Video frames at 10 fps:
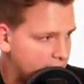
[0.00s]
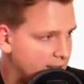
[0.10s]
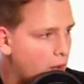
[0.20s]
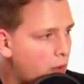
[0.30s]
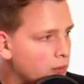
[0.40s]

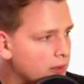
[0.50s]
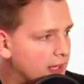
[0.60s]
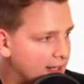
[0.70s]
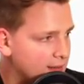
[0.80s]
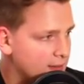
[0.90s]
The
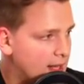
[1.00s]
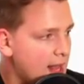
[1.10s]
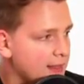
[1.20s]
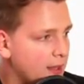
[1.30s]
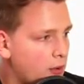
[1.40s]
only
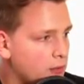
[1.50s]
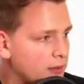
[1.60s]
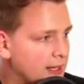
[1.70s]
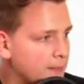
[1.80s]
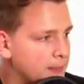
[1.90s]
the
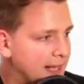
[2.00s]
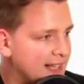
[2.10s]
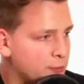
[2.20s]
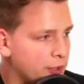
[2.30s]
only place where